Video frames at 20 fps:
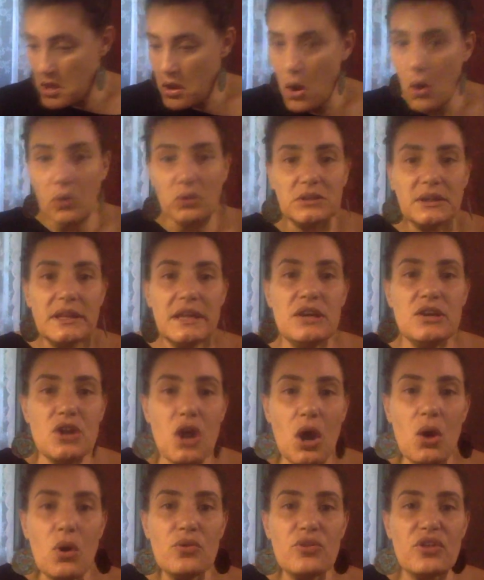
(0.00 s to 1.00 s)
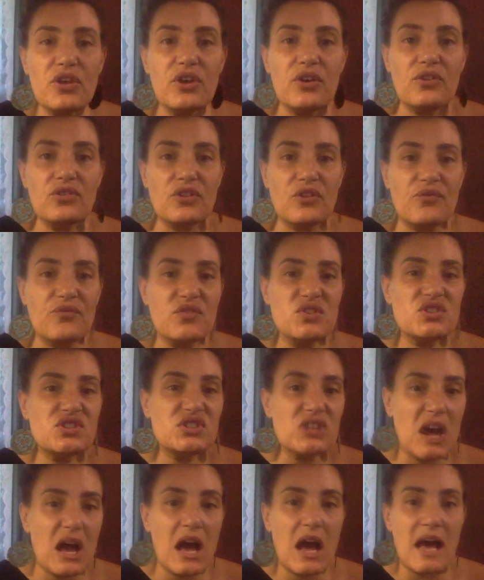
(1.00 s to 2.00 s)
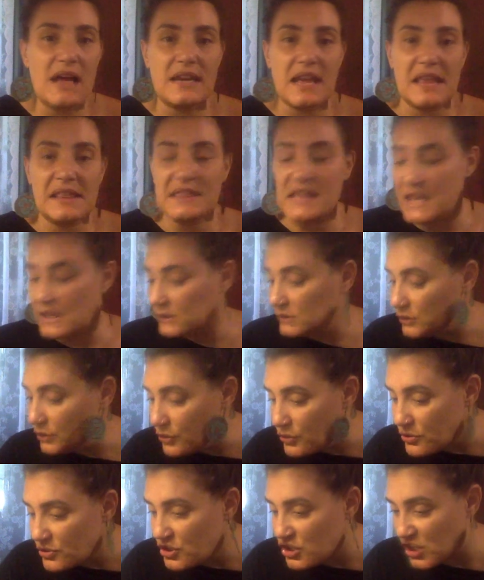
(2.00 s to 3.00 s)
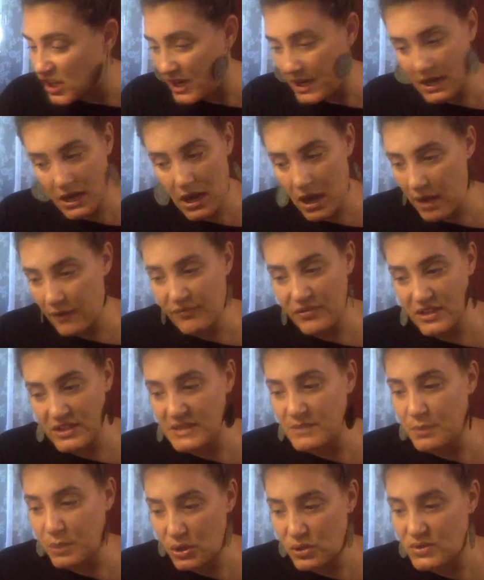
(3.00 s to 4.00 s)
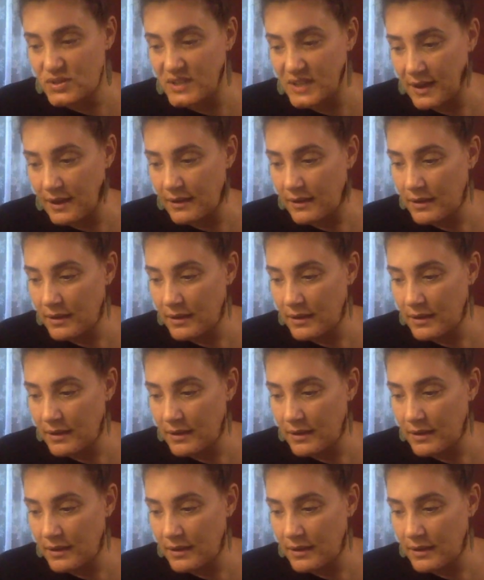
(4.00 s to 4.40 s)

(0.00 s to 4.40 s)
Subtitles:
only know the facade and the illusion of this person,